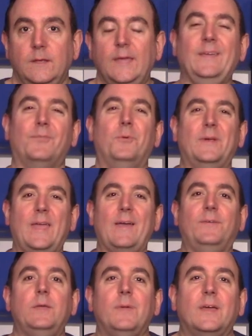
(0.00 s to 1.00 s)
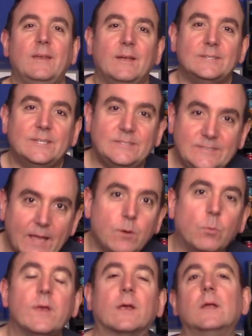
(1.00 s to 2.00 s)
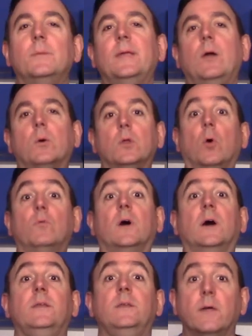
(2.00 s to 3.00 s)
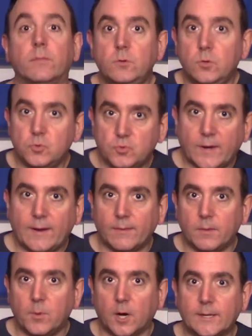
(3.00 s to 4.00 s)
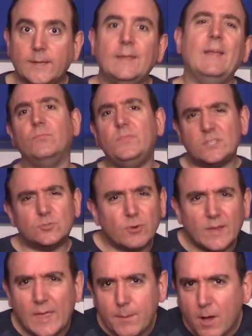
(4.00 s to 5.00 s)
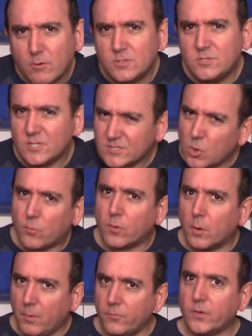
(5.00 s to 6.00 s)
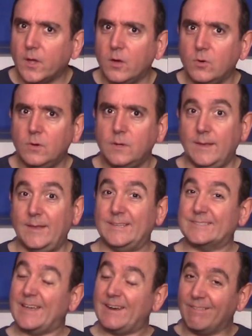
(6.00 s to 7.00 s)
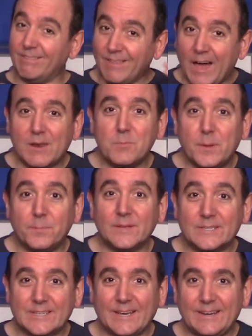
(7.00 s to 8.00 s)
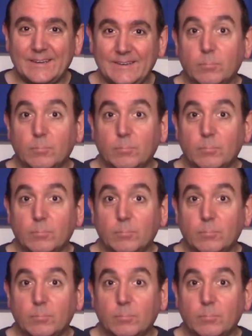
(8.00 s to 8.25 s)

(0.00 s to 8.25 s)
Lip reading: Hey everyone, Caffeine Man here, and today we are going to be going over another new drink on the market. This drink came out just over a month ago, and it's got a lot of people excited